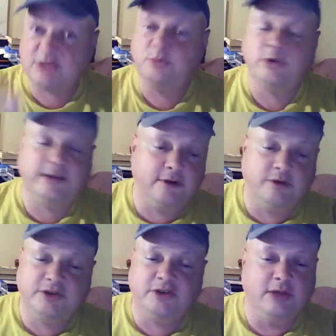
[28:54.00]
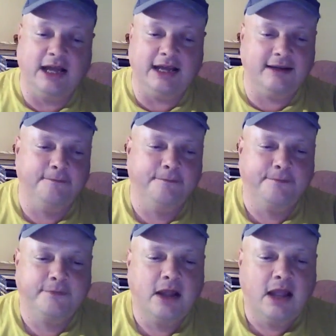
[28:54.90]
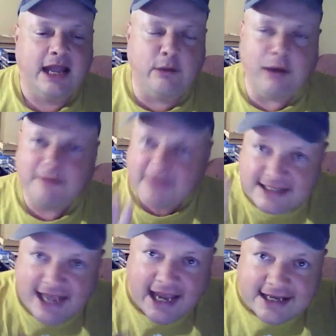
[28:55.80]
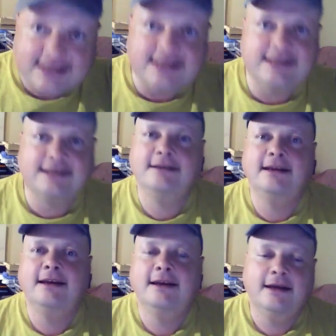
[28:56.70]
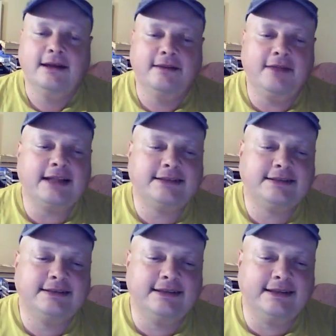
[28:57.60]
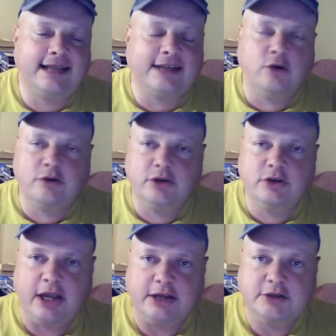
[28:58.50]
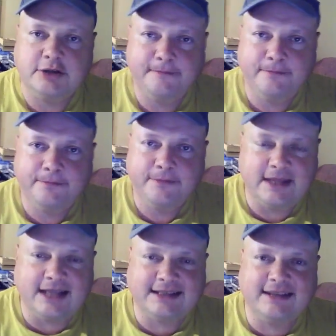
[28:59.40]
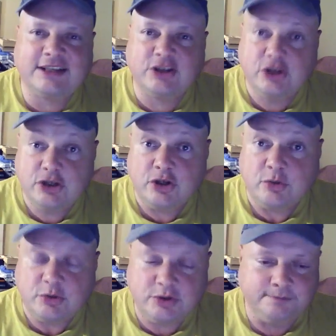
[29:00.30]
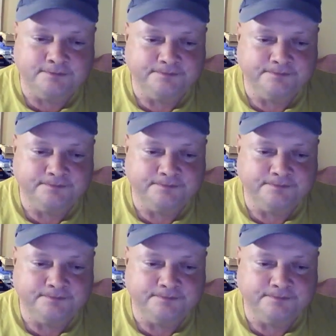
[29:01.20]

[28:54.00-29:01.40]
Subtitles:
more difficult to do that. And however this ends, that's not going to change. That's the good news.